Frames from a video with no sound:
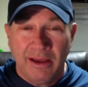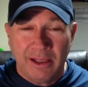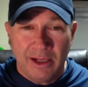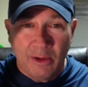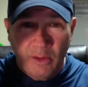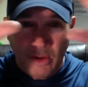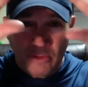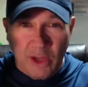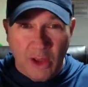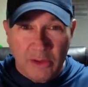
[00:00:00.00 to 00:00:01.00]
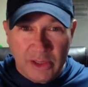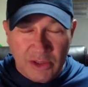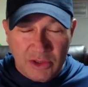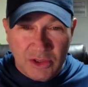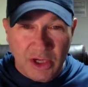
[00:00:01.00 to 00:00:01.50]
you know there's all
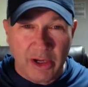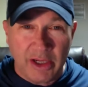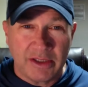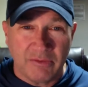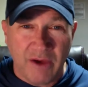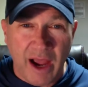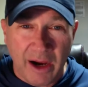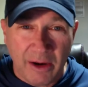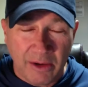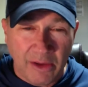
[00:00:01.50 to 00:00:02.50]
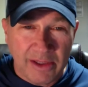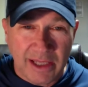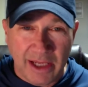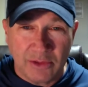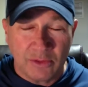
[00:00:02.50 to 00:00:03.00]
these chariots of fire and all
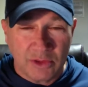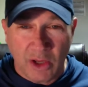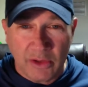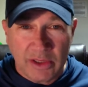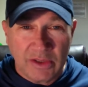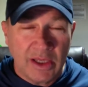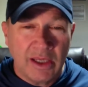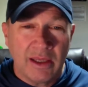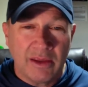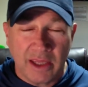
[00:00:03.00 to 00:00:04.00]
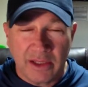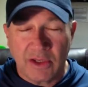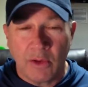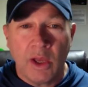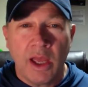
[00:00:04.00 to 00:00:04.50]
these angels and all these
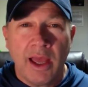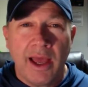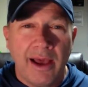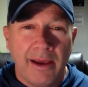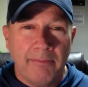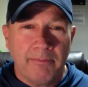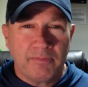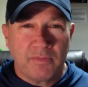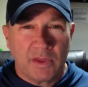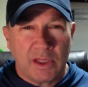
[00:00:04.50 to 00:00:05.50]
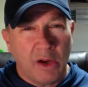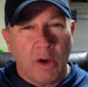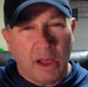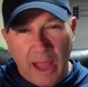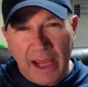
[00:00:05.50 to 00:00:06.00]
things so um you
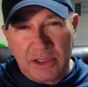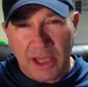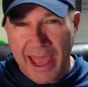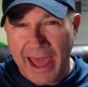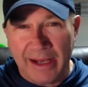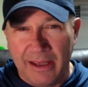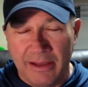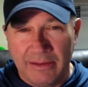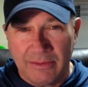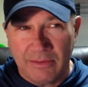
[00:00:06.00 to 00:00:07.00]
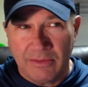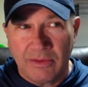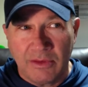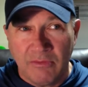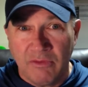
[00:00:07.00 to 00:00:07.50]
know elisha had
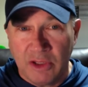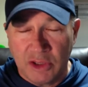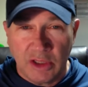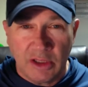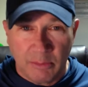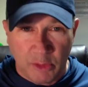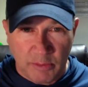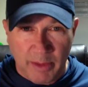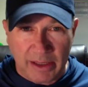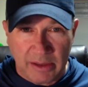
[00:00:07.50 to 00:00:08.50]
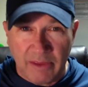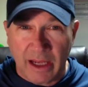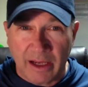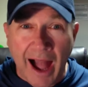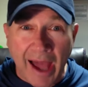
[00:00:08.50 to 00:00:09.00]
the vision and the perspective
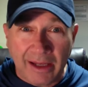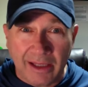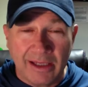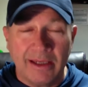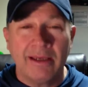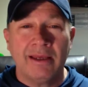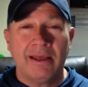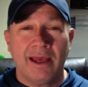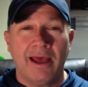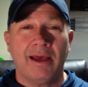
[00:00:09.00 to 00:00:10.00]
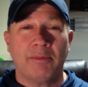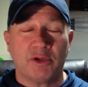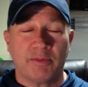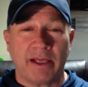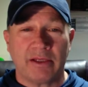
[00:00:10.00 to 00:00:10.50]
that godly uh,
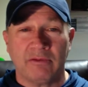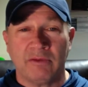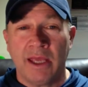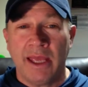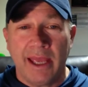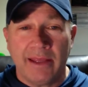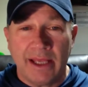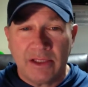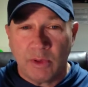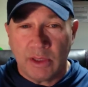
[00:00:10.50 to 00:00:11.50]
perspective and that's